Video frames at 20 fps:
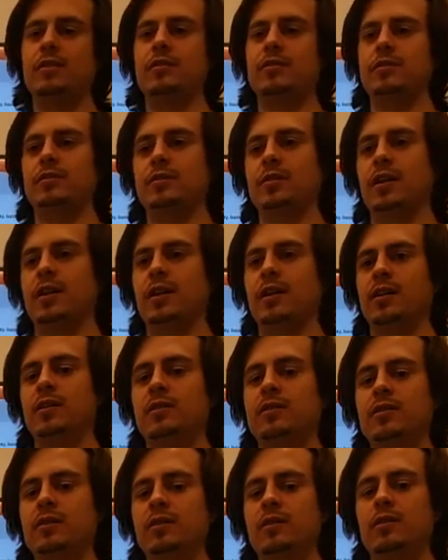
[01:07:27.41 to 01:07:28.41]
And
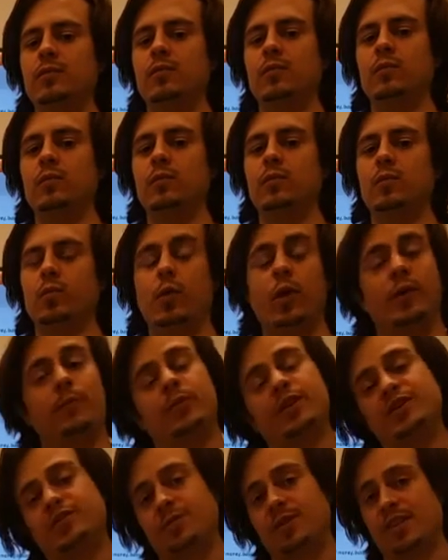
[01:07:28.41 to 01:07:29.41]
when
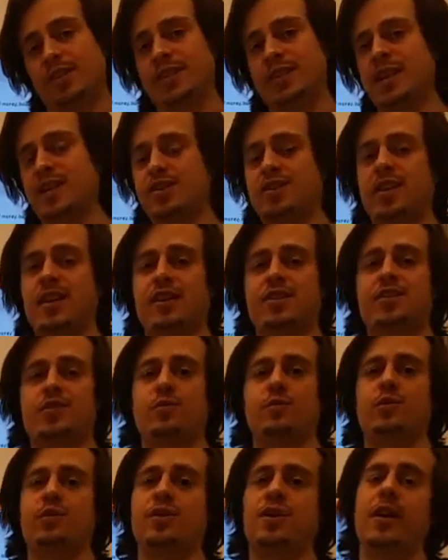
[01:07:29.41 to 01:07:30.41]
we do this next lecture,
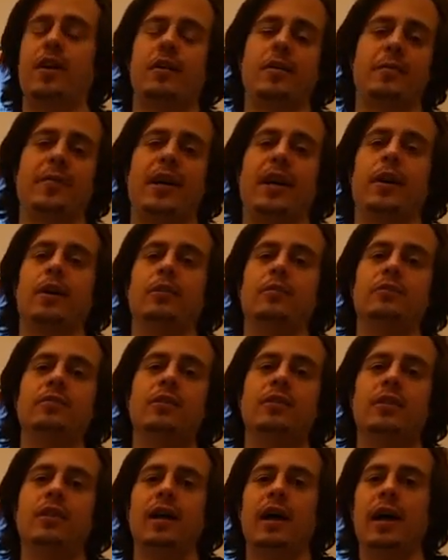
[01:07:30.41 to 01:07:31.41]
we'll talk about
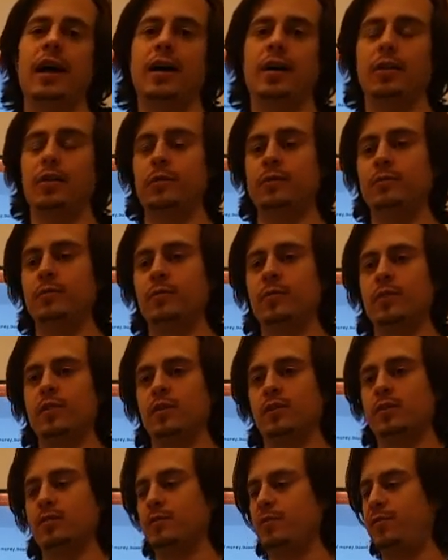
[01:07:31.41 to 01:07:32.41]
how
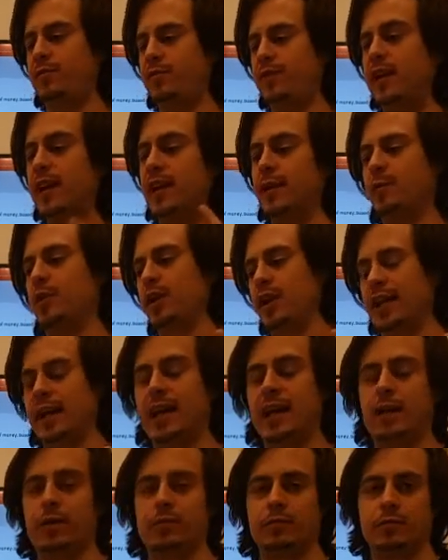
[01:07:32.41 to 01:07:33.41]
fiat money,
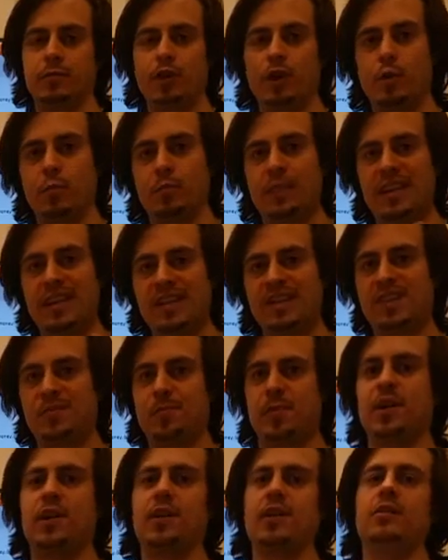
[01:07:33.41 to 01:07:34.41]
how
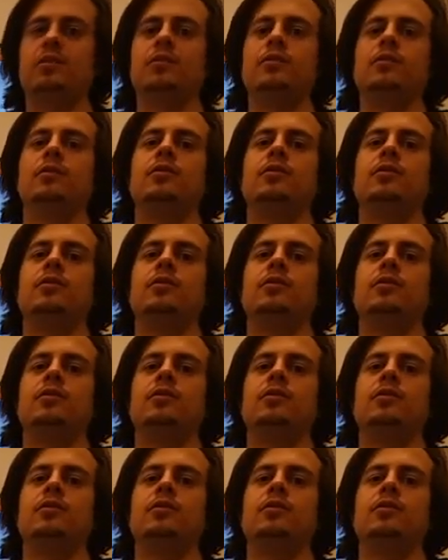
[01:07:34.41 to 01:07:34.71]
nomisma